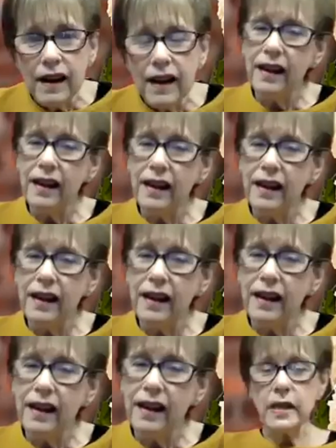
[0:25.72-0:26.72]
I'm
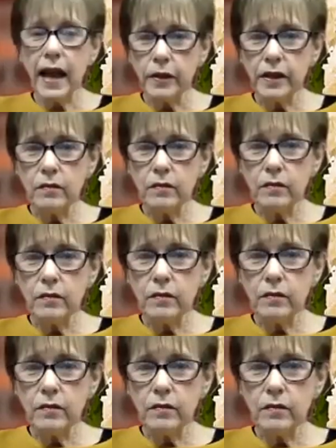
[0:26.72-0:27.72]
Lois Kaplan, one
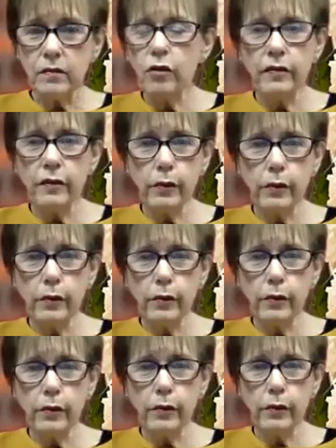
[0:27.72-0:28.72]
of the owners of
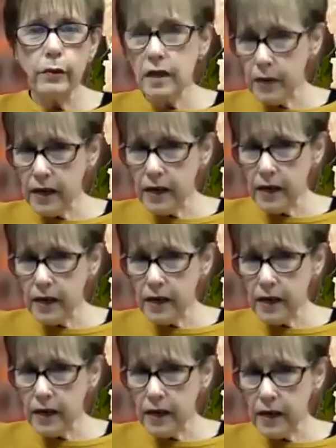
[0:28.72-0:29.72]
Arrangements Unlimited.
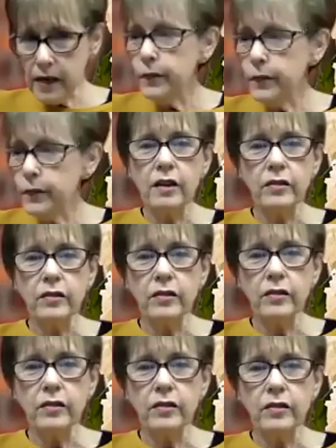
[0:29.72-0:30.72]
Been here
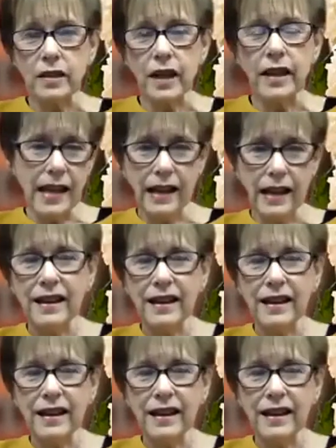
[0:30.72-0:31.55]
100 years, I think.